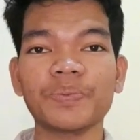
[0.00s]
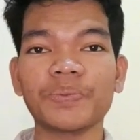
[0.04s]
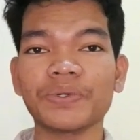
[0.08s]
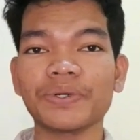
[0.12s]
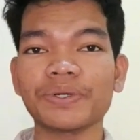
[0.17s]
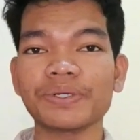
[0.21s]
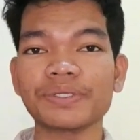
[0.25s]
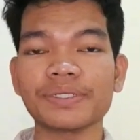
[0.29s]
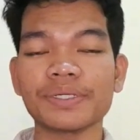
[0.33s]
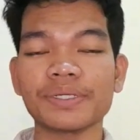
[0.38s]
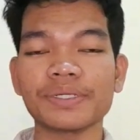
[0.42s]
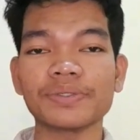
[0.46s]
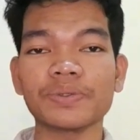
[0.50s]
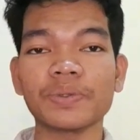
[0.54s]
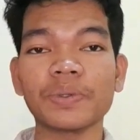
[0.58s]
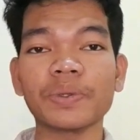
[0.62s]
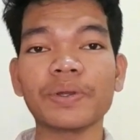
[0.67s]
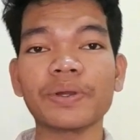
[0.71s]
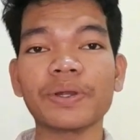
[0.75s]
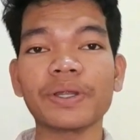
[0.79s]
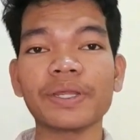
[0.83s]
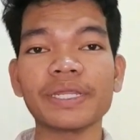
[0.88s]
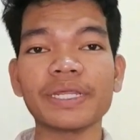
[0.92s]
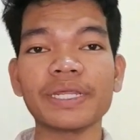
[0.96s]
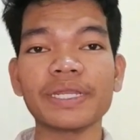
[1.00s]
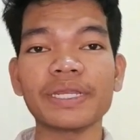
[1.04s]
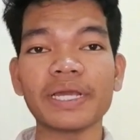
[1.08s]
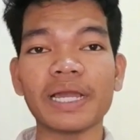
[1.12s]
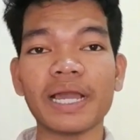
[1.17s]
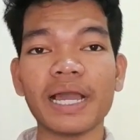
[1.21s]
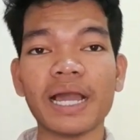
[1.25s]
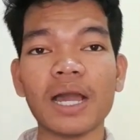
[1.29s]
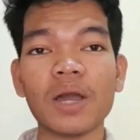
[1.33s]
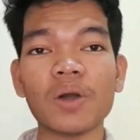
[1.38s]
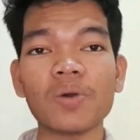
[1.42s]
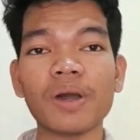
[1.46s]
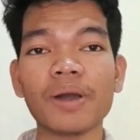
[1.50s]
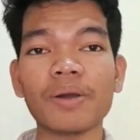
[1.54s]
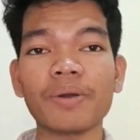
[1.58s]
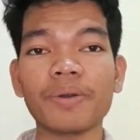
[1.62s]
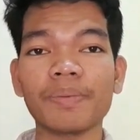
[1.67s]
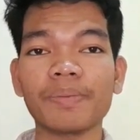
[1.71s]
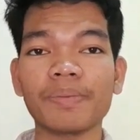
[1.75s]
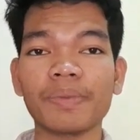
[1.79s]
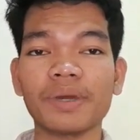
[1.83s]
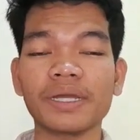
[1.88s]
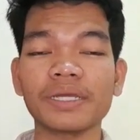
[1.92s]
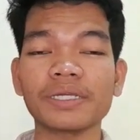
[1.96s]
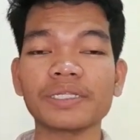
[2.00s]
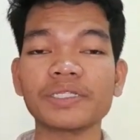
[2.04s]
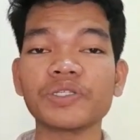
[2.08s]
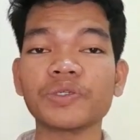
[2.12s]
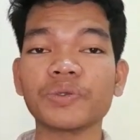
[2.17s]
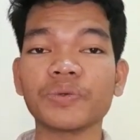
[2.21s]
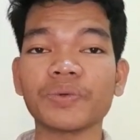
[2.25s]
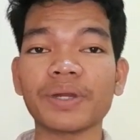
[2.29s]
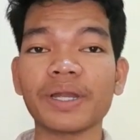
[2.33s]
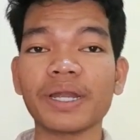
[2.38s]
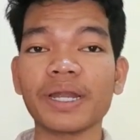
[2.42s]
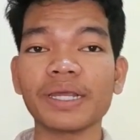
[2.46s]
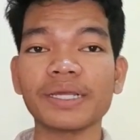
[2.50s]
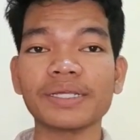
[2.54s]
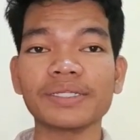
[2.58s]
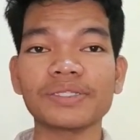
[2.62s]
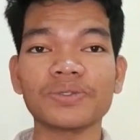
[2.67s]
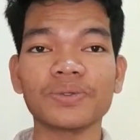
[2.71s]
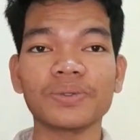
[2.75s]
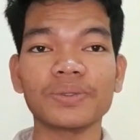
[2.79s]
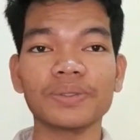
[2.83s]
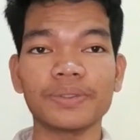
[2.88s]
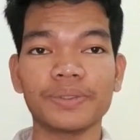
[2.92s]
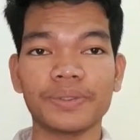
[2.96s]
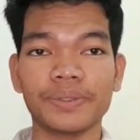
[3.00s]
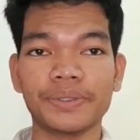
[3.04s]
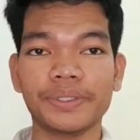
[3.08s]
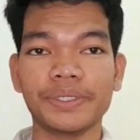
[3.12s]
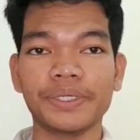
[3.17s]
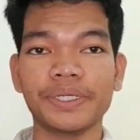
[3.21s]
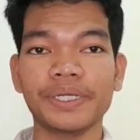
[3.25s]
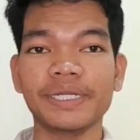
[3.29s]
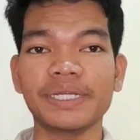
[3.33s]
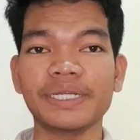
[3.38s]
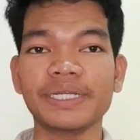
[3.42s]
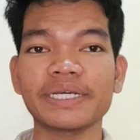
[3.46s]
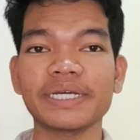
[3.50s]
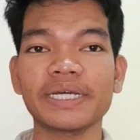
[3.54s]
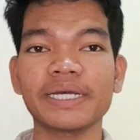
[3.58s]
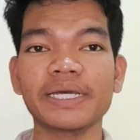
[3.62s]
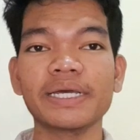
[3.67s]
process regarding how our mind try to learn,